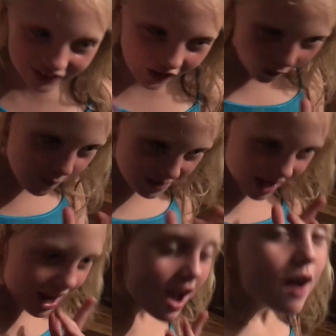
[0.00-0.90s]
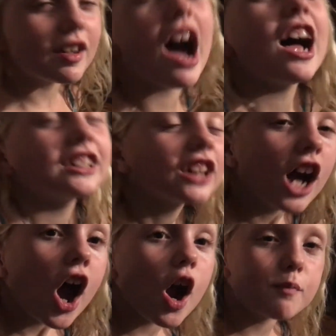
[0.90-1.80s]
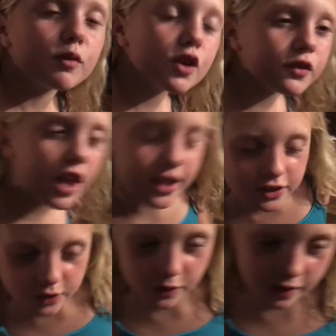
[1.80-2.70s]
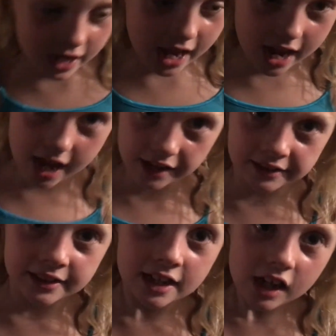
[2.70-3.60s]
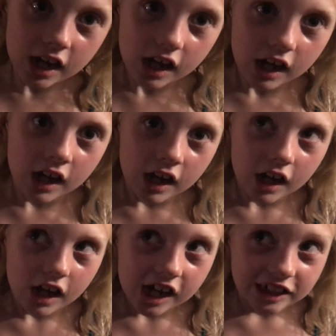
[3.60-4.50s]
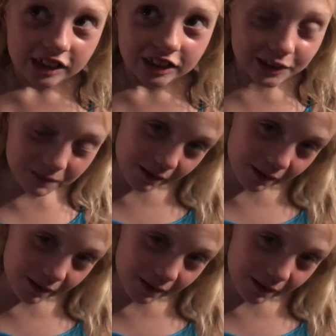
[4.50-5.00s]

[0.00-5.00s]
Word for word: see her open it. Because her birthday's soon and she's